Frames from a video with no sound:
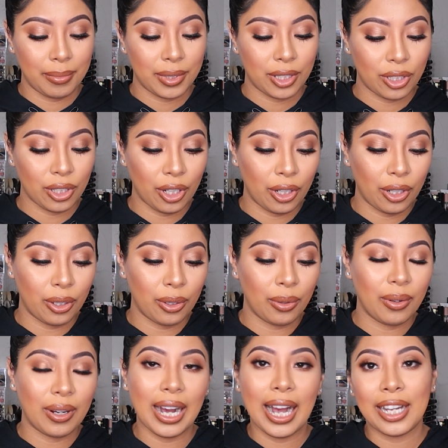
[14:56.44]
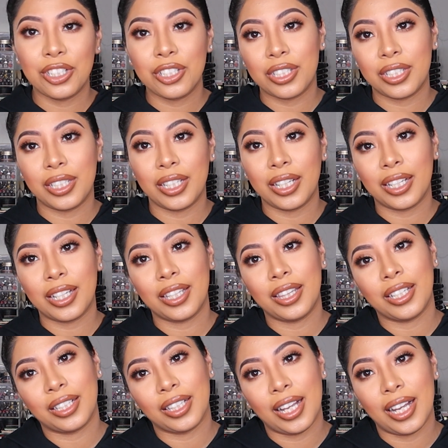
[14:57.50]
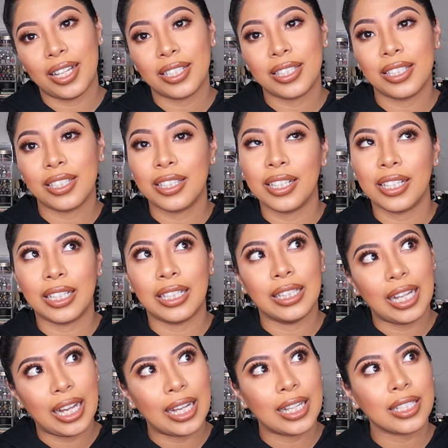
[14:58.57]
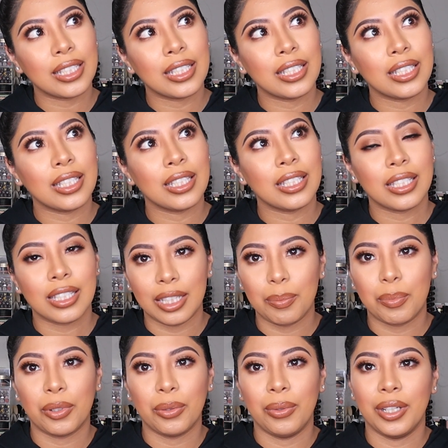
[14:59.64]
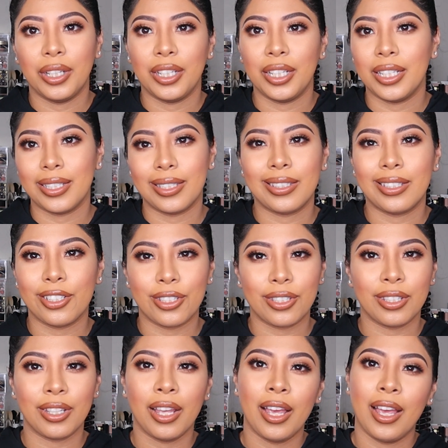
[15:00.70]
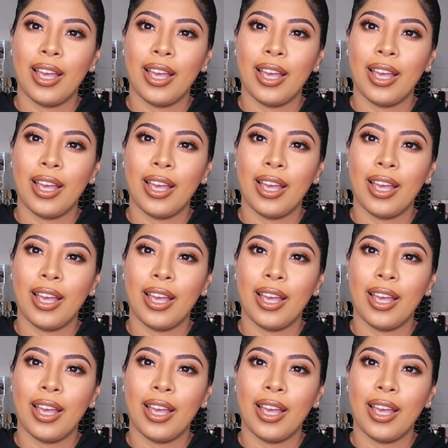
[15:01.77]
So I just think the glass slipper one is just,